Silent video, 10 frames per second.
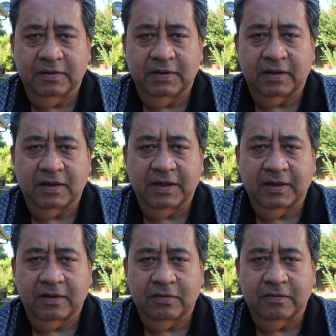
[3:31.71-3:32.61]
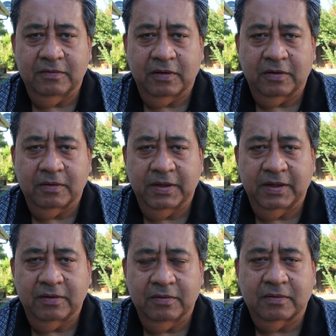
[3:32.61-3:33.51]
there are a lot
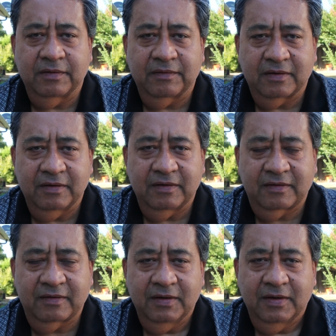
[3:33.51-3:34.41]
of concerns.